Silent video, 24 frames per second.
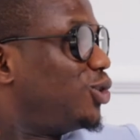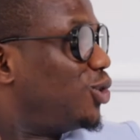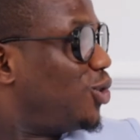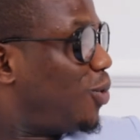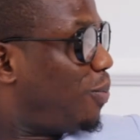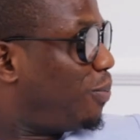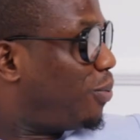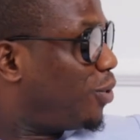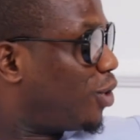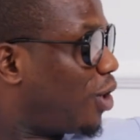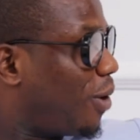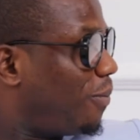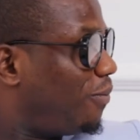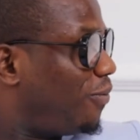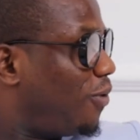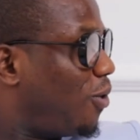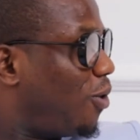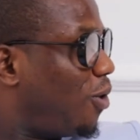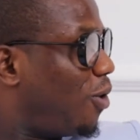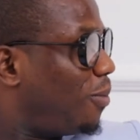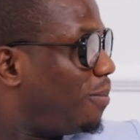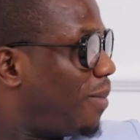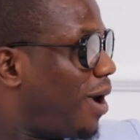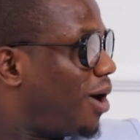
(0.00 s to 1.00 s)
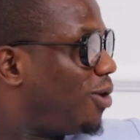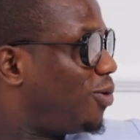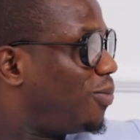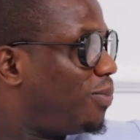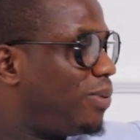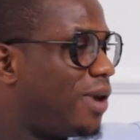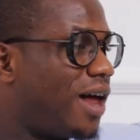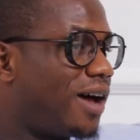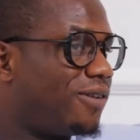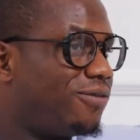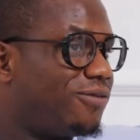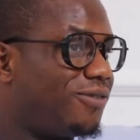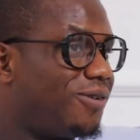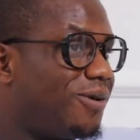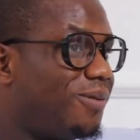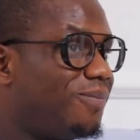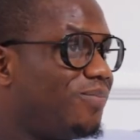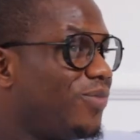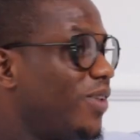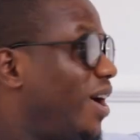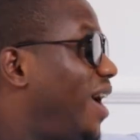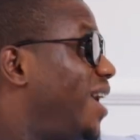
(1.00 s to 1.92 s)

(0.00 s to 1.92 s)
you know, put up for, on my own platform.